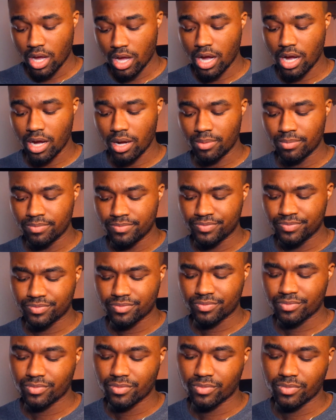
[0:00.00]

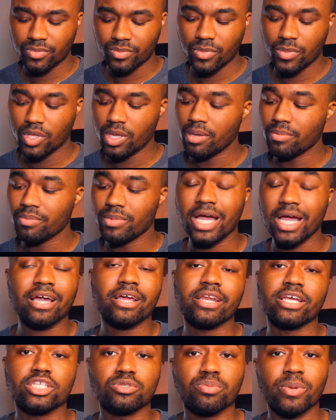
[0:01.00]
Not
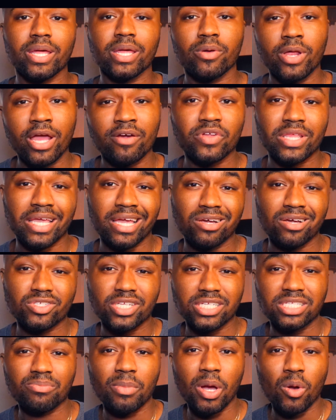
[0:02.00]
going to explain everything else
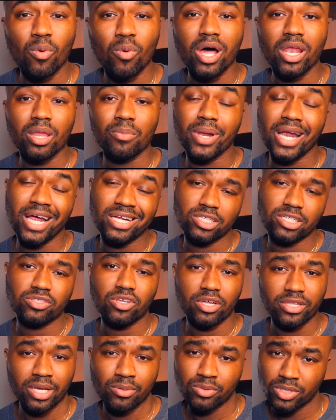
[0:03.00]
that's in my wallet, but I just
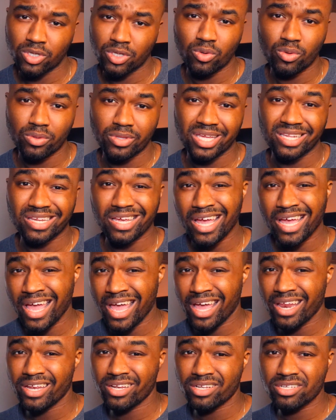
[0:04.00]
thought that was a cool thing to
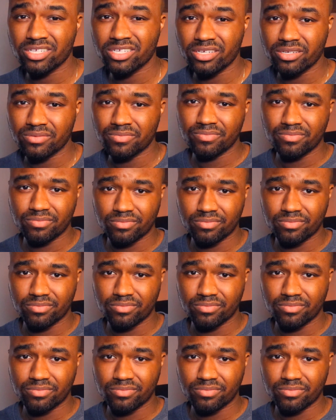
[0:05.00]
add into